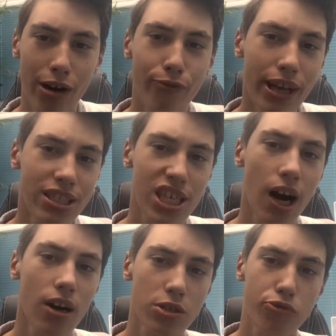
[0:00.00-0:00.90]
these
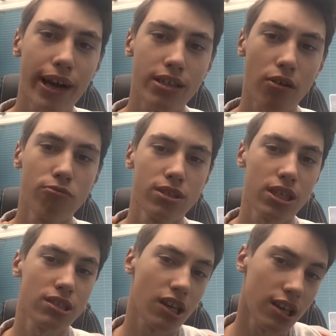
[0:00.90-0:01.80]
cars went on
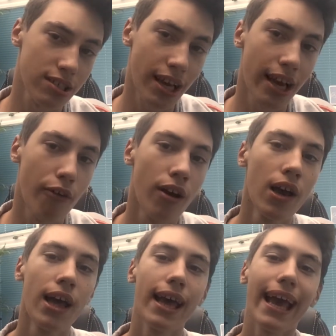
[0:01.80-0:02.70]
sale
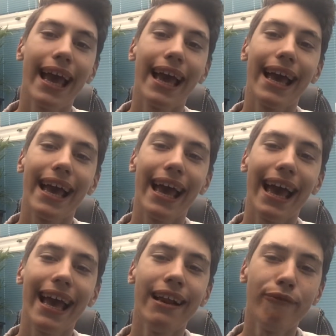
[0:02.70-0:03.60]

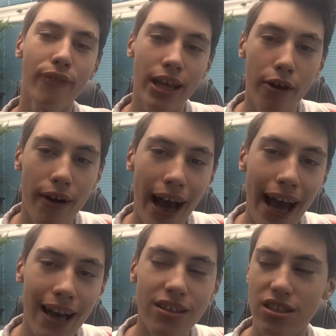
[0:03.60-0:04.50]
in the
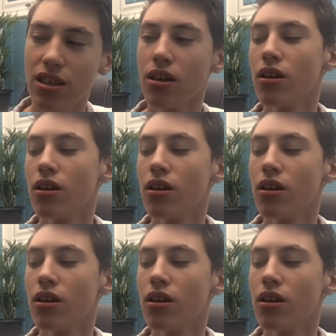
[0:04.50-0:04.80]
US,